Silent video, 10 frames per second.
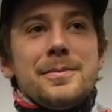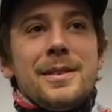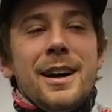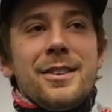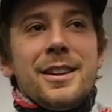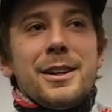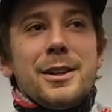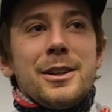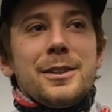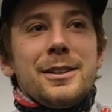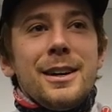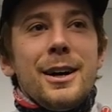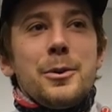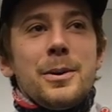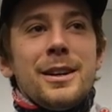I think
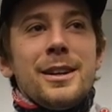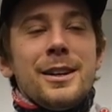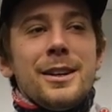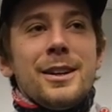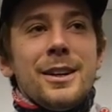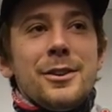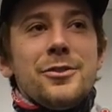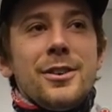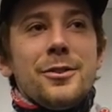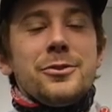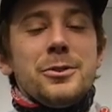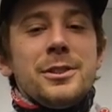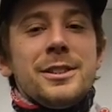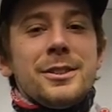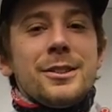I will live a few
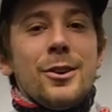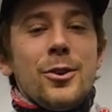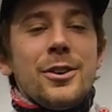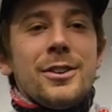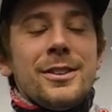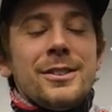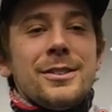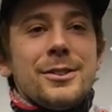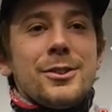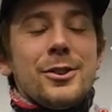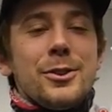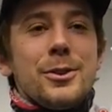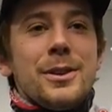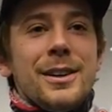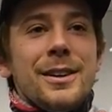years longer,
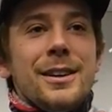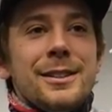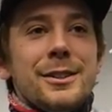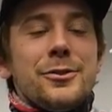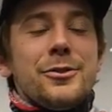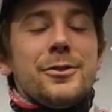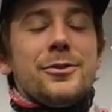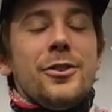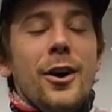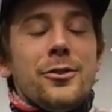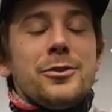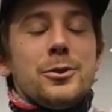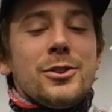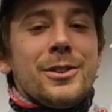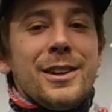so in the far
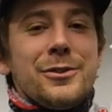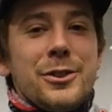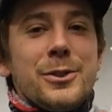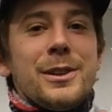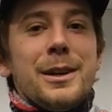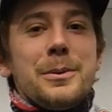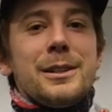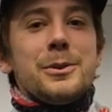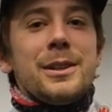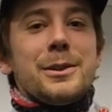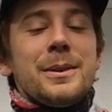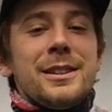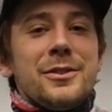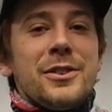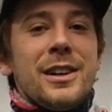future, for sure, I will do a
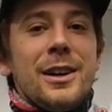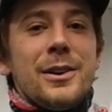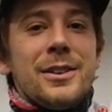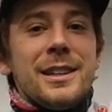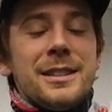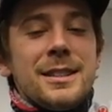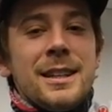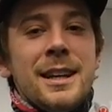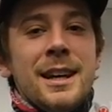24-hour race.